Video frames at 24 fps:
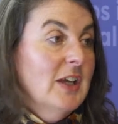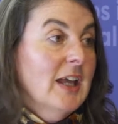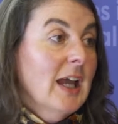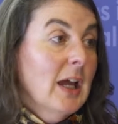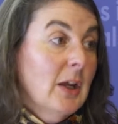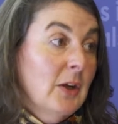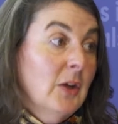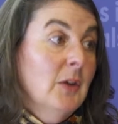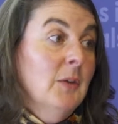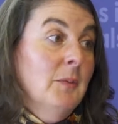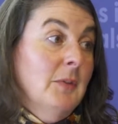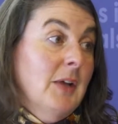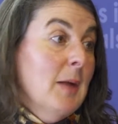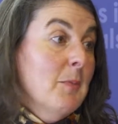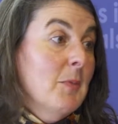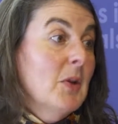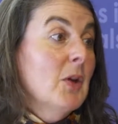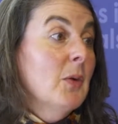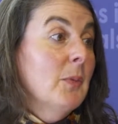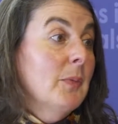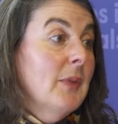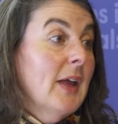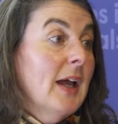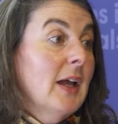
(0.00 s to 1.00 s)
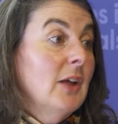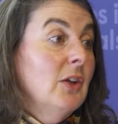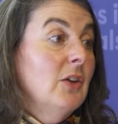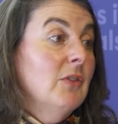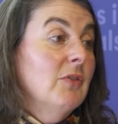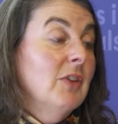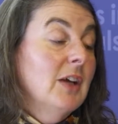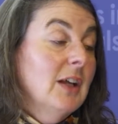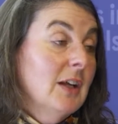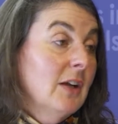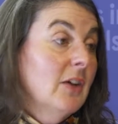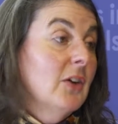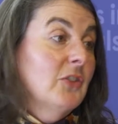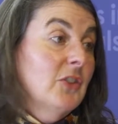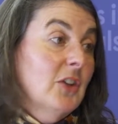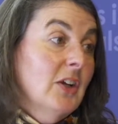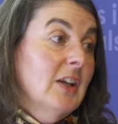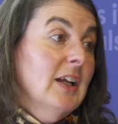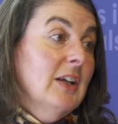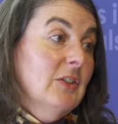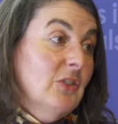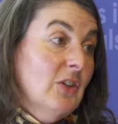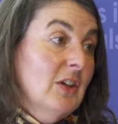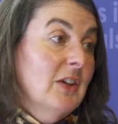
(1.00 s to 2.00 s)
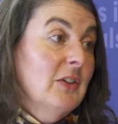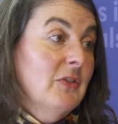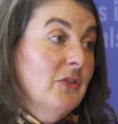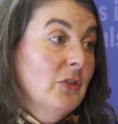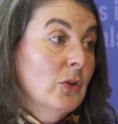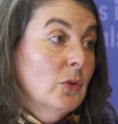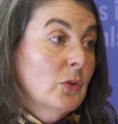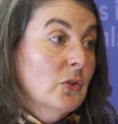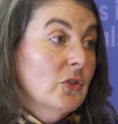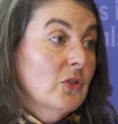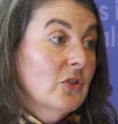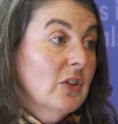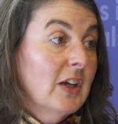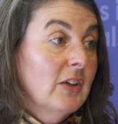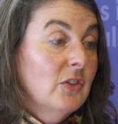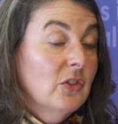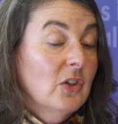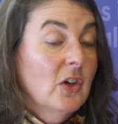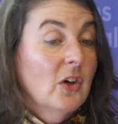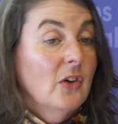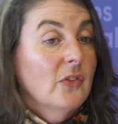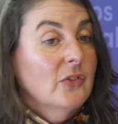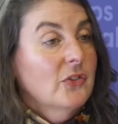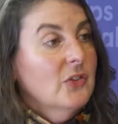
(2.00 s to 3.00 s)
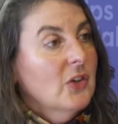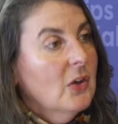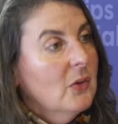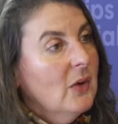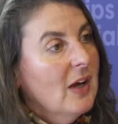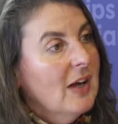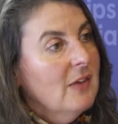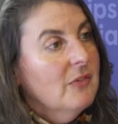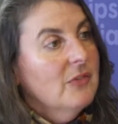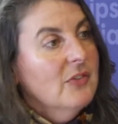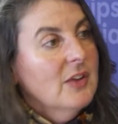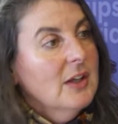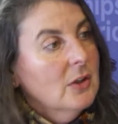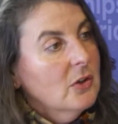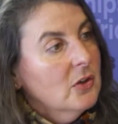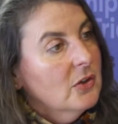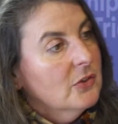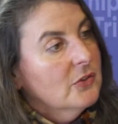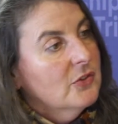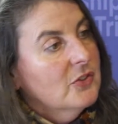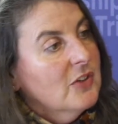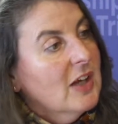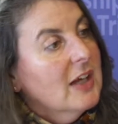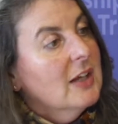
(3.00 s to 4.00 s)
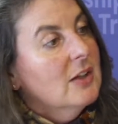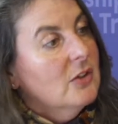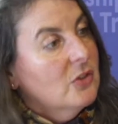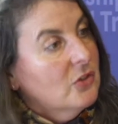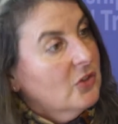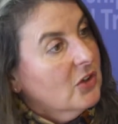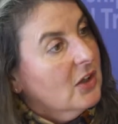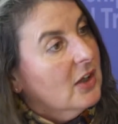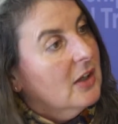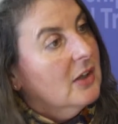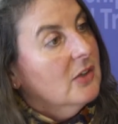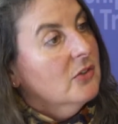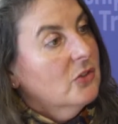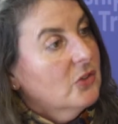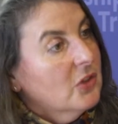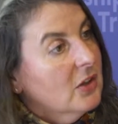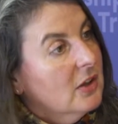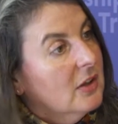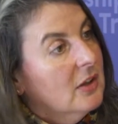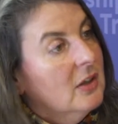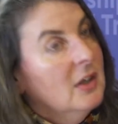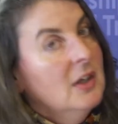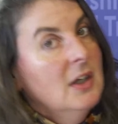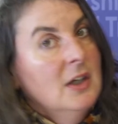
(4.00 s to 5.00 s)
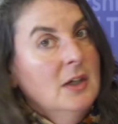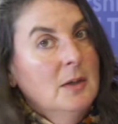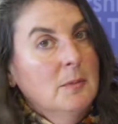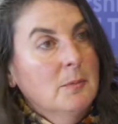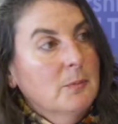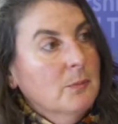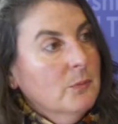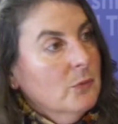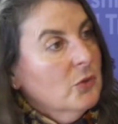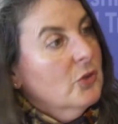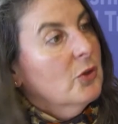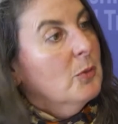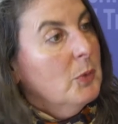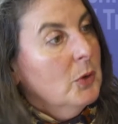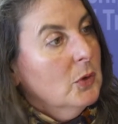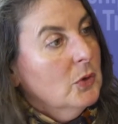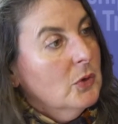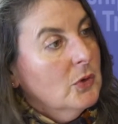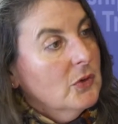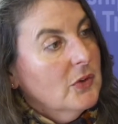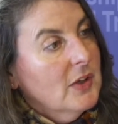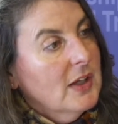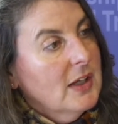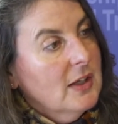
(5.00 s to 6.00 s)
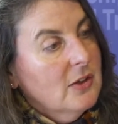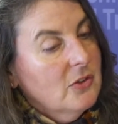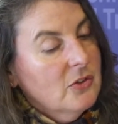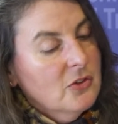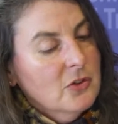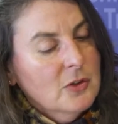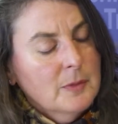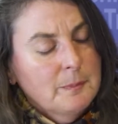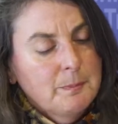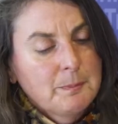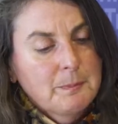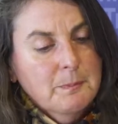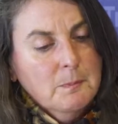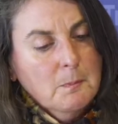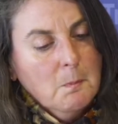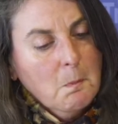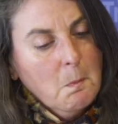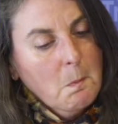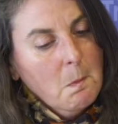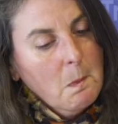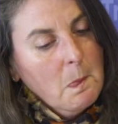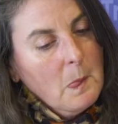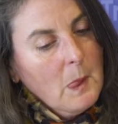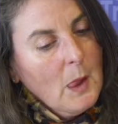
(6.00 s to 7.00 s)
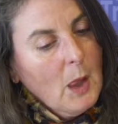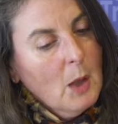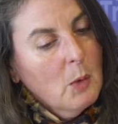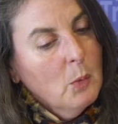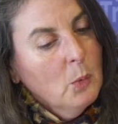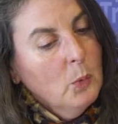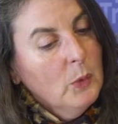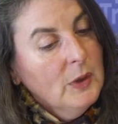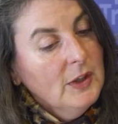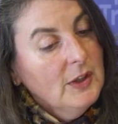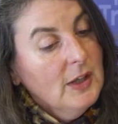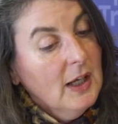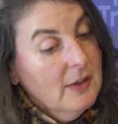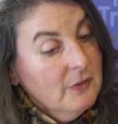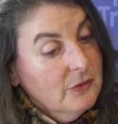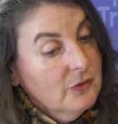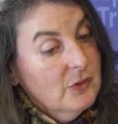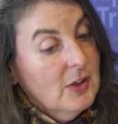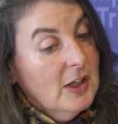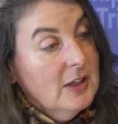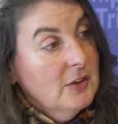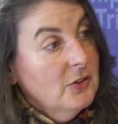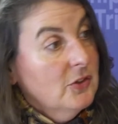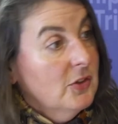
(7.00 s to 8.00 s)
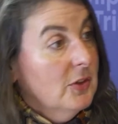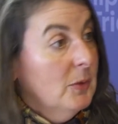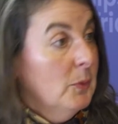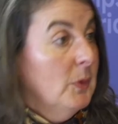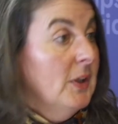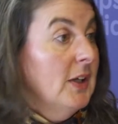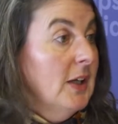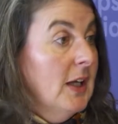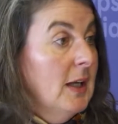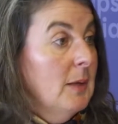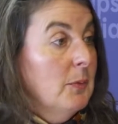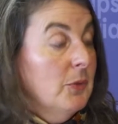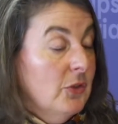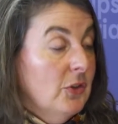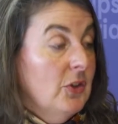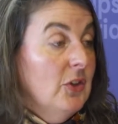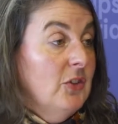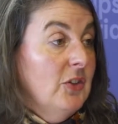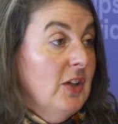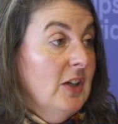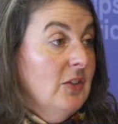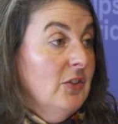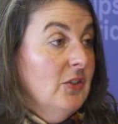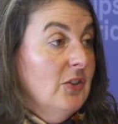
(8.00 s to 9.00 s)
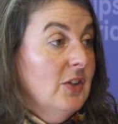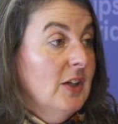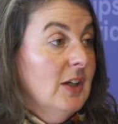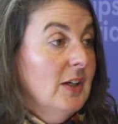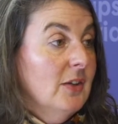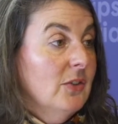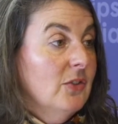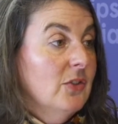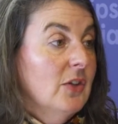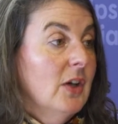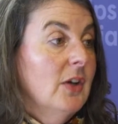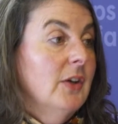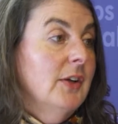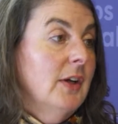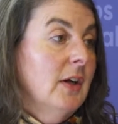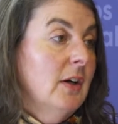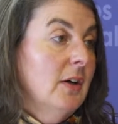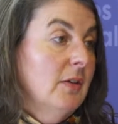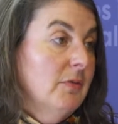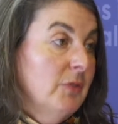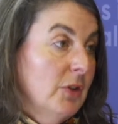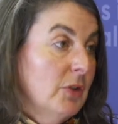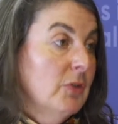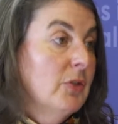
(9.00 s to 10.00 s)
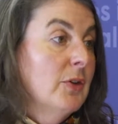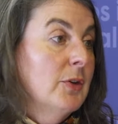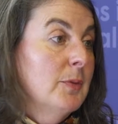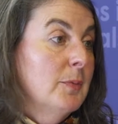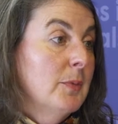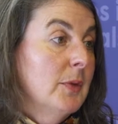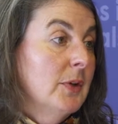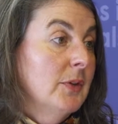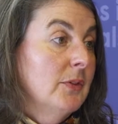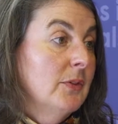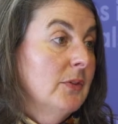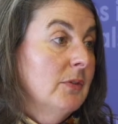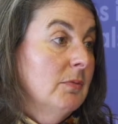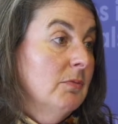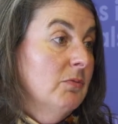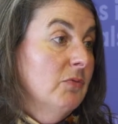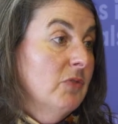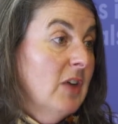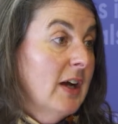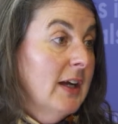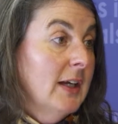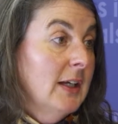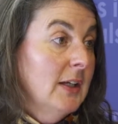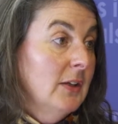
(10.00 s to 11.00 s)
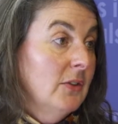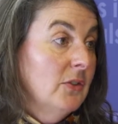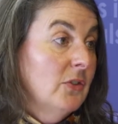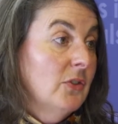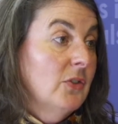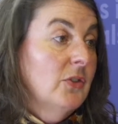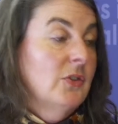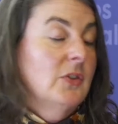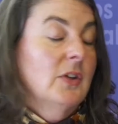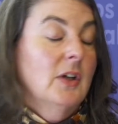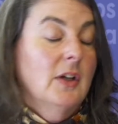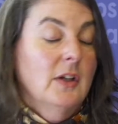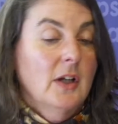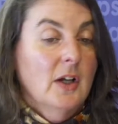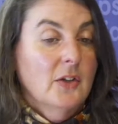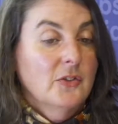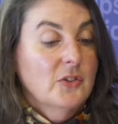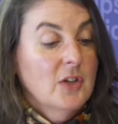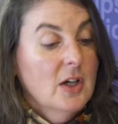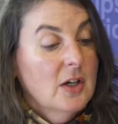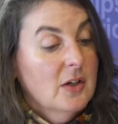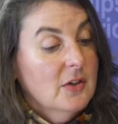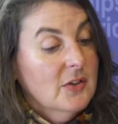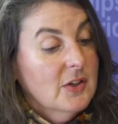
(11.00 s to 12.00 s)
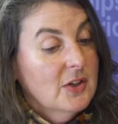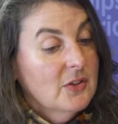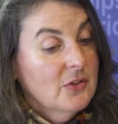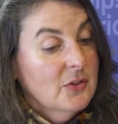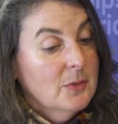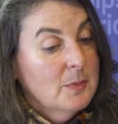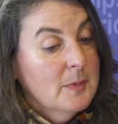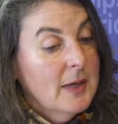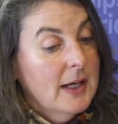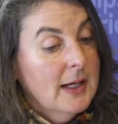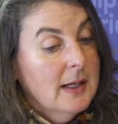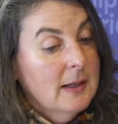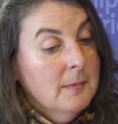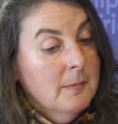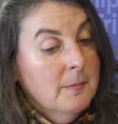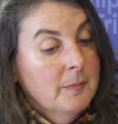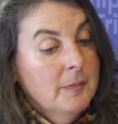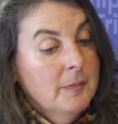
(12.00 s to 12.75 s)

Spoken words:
get me up there you realise I'd actually fall straight off. So have they got data to support this? We have data, we keep statistics on our recruitment rates and our targets met.